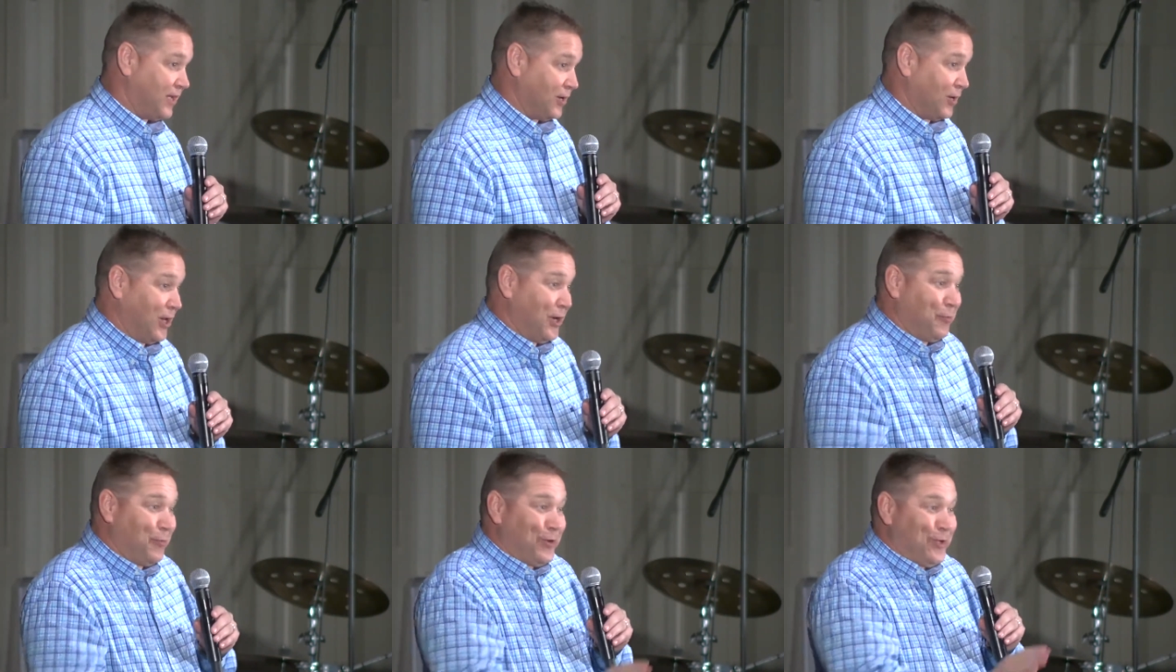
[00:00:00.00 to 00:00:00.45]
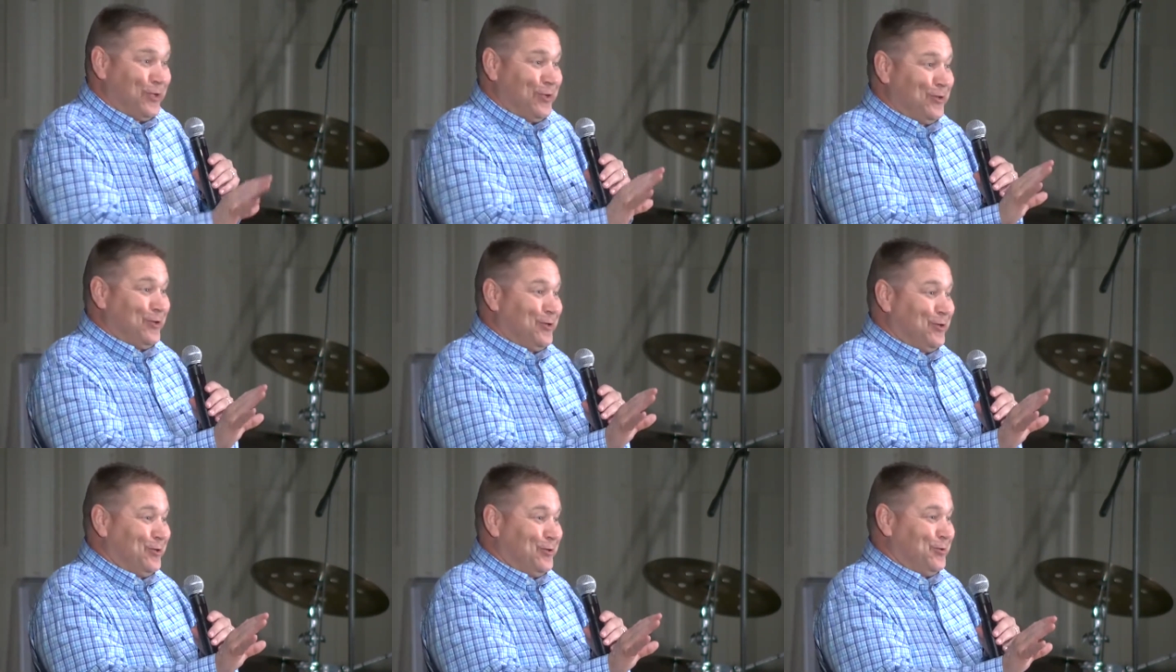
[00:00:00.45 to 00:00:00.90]
And all I want
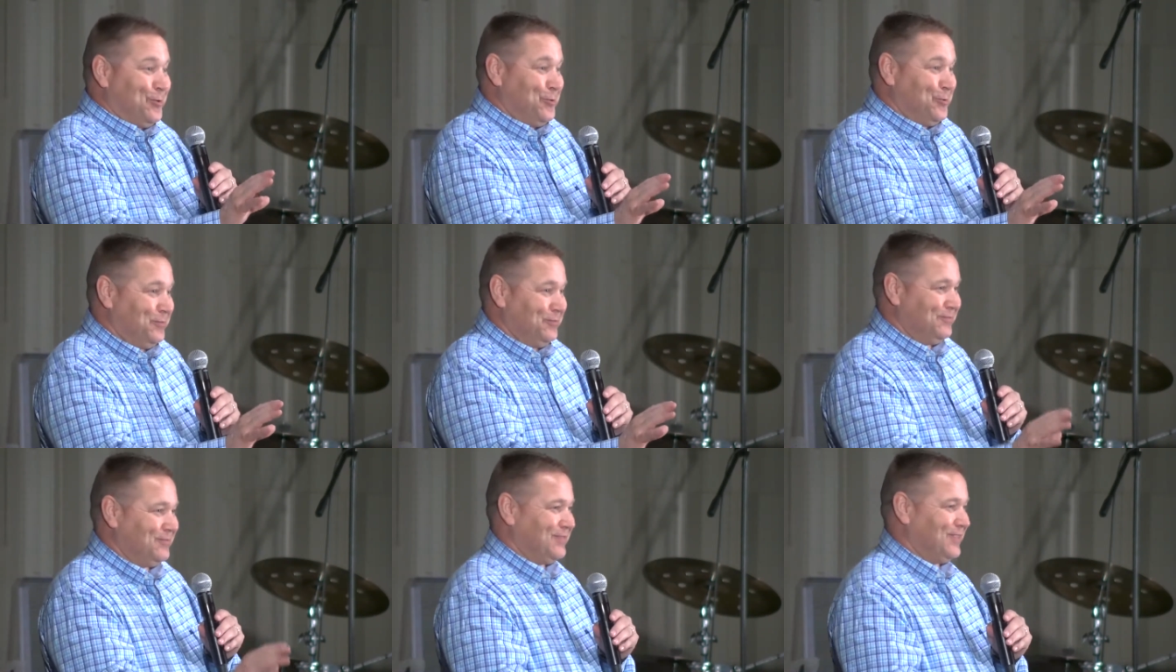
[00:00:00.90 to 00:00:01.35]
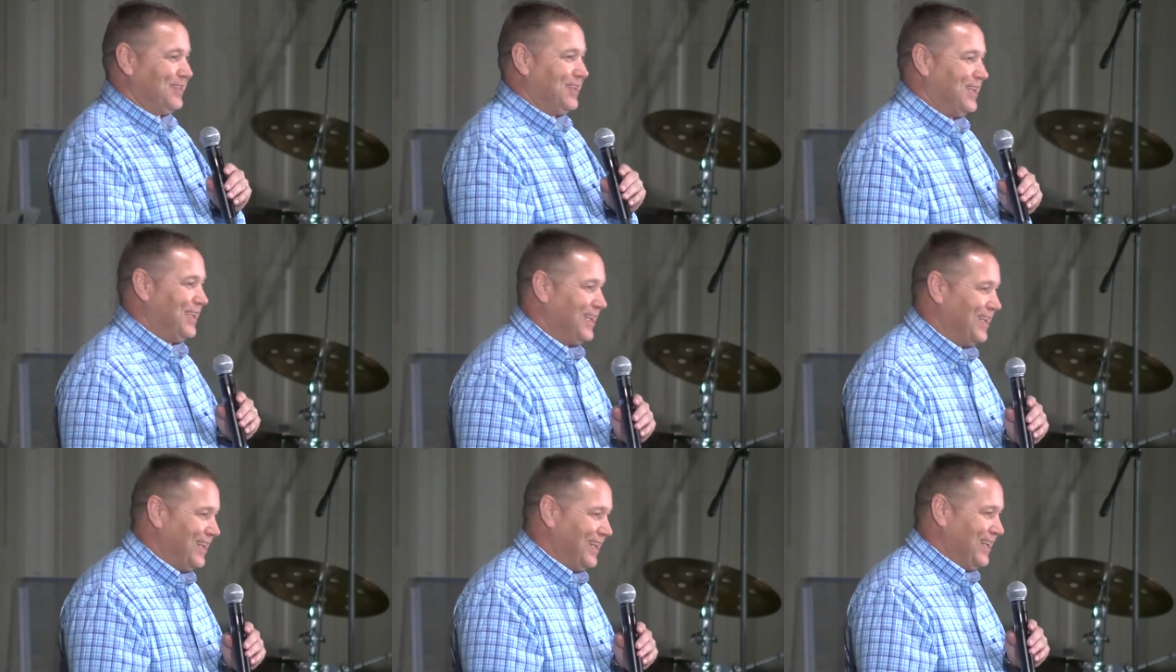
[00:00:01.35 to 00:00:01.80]
you to do
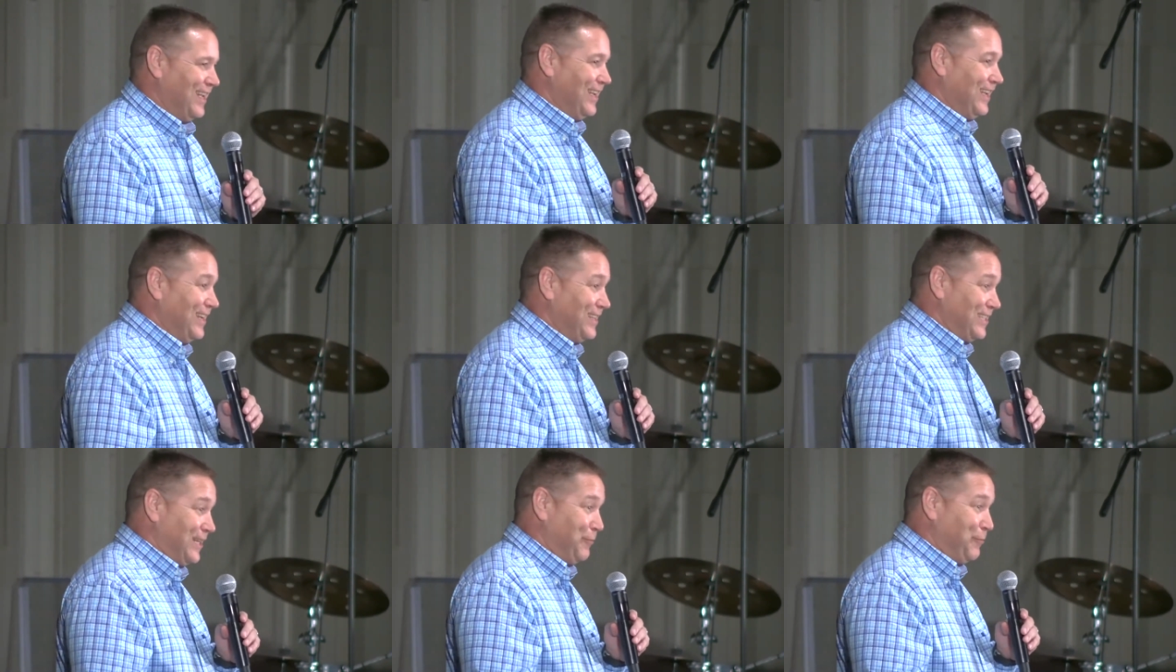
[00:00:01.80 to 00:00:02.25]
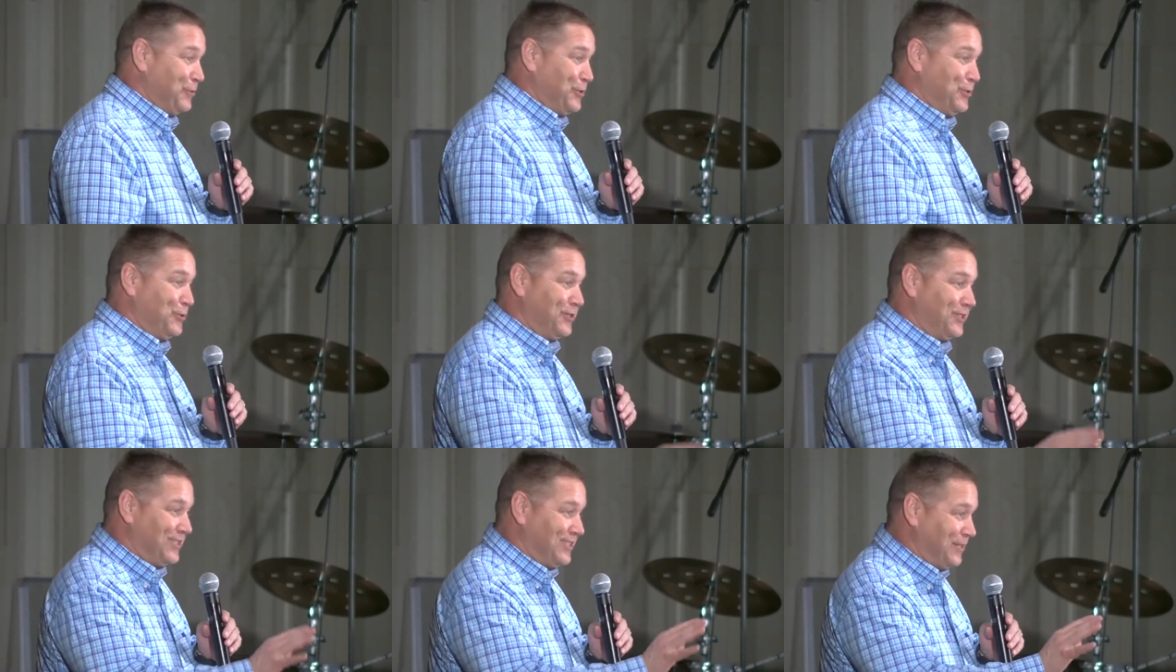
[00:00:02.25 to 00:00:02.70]
is I
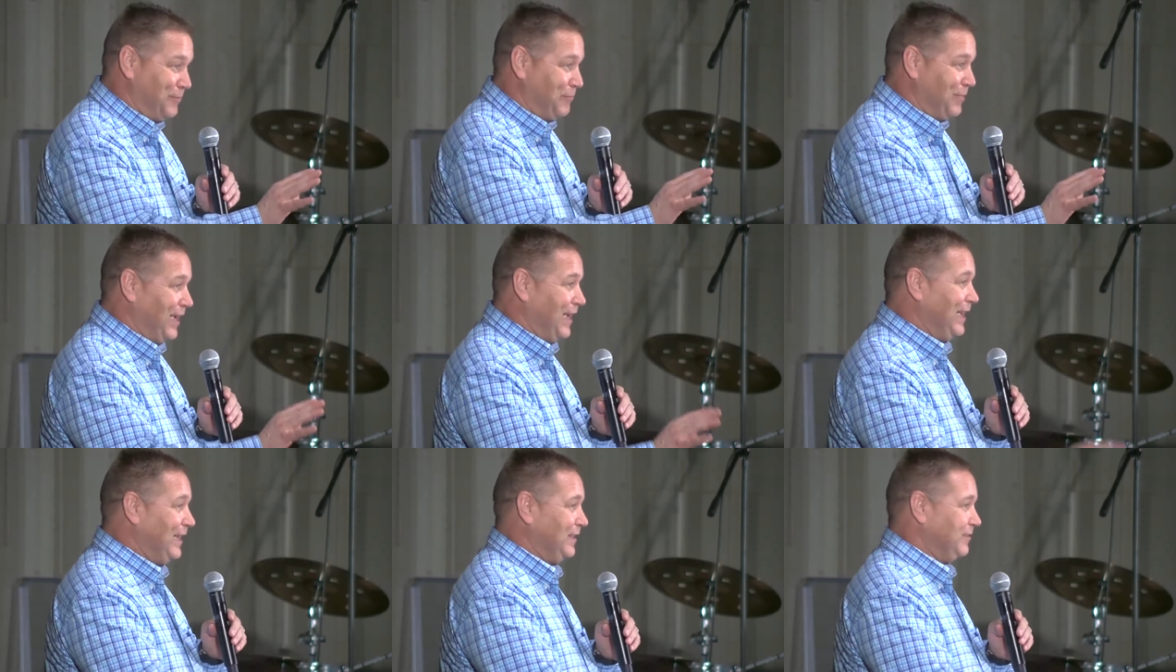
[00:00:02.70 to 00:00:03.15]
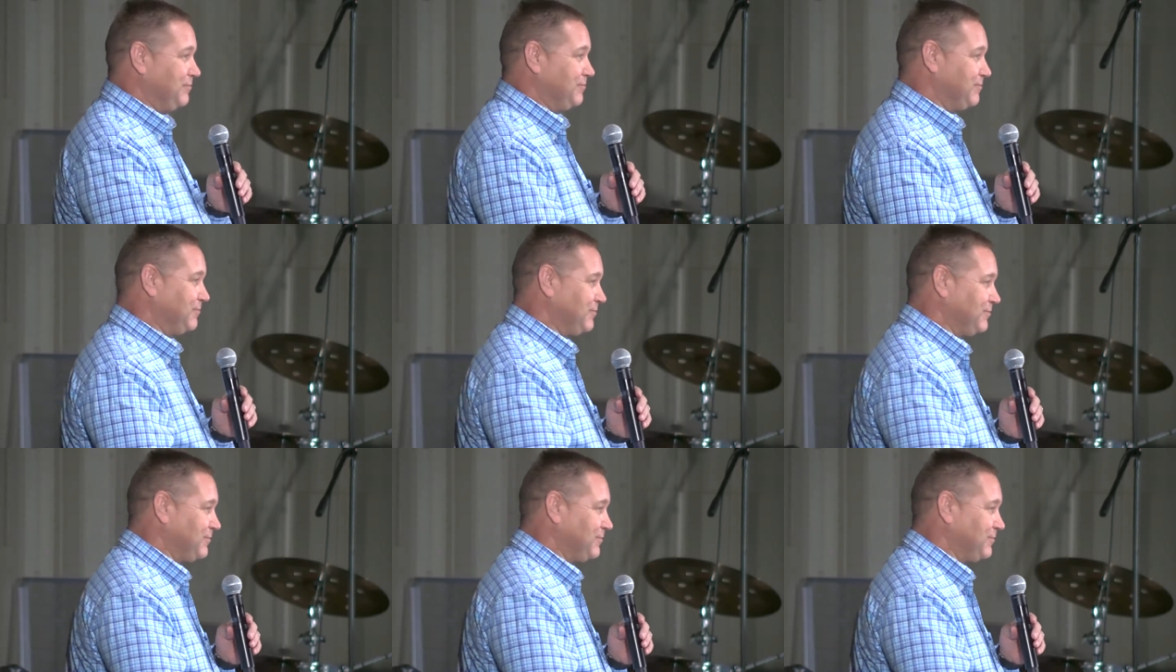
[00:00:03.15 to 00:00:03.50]
want you to sit back